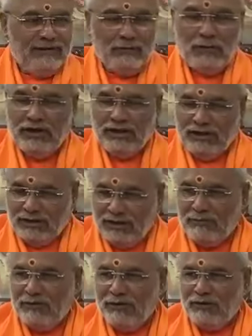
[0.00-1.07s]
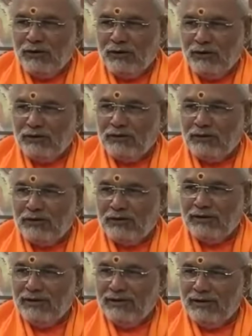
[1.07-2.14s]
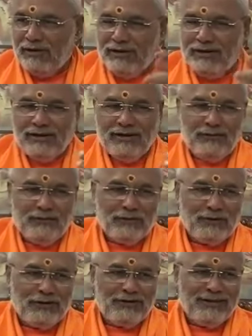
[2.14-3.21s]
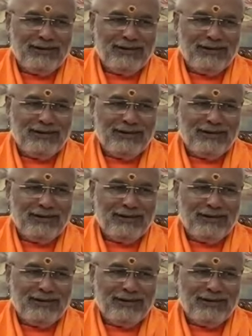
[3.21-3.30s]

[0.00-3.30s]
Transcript: By the time it got over, lamp got